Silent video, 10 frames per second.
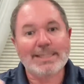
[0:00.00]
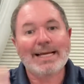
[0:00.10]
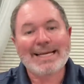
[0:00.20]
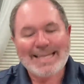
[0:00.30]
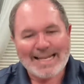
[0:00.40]

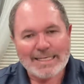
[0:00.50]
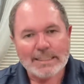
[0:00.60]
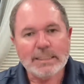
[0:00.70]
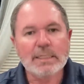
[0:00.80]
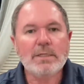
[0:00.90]
And
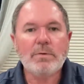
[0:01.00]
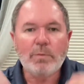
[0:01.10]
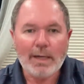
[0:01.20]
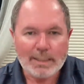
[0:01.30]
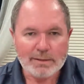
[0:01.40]
again,
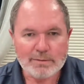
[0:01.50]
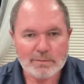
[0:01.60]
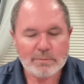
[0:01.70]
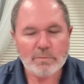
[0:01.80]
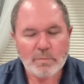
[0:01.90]
why
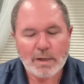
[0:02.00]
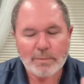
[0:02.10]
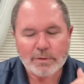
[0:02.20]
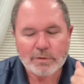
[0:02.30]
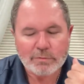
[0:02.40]

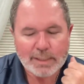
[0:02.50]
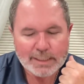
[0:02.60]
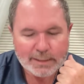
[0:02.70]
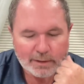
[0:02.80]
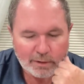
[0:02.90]
we're
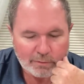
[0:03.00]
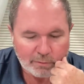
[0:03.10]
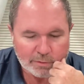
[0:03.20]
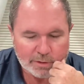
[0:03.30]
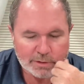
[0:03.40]
creating
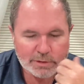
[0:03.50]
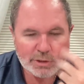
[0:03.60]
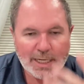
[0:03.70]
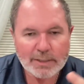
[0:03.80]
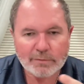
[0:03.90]
our own
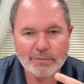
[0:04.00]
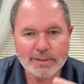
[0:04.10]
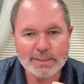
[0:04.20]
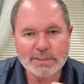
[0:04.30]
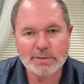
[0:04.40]
channel
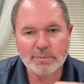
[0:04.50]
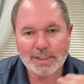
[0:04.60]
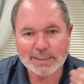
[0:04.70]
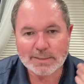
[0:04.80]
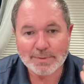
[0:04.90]
for this,
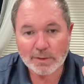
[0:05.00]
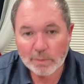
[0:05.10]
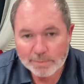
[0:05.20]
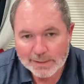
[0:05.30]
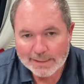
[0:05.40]
so I can speak
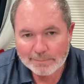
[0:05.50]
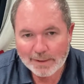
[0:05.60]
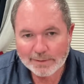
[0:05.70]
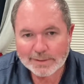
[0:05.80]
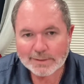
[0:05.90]
openly
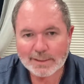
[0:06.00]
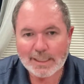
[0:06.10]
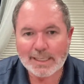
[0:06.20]
about it,